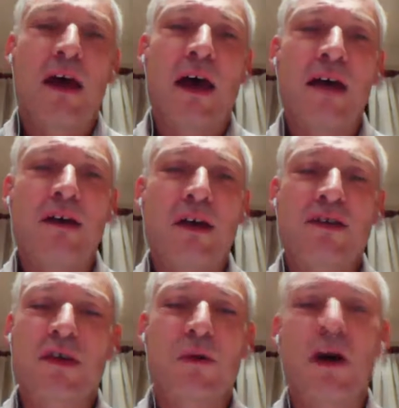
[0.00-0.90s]
I don't
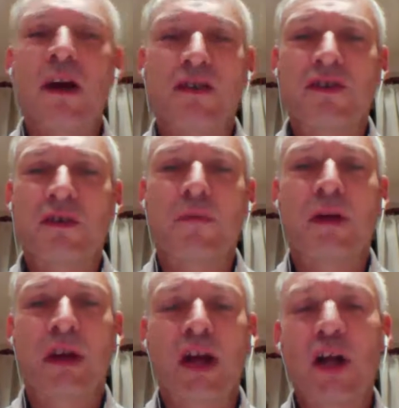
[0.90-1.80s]
see why it should be
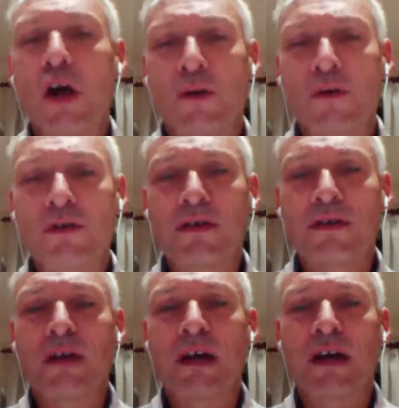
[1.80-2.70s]
enclosed.
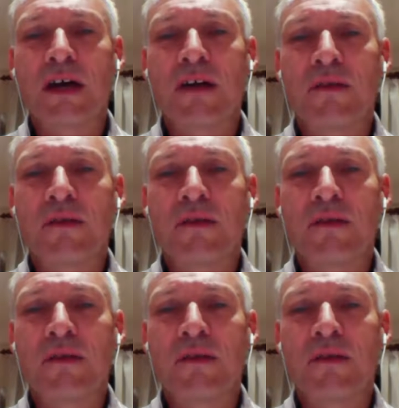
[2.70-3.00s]
Hubble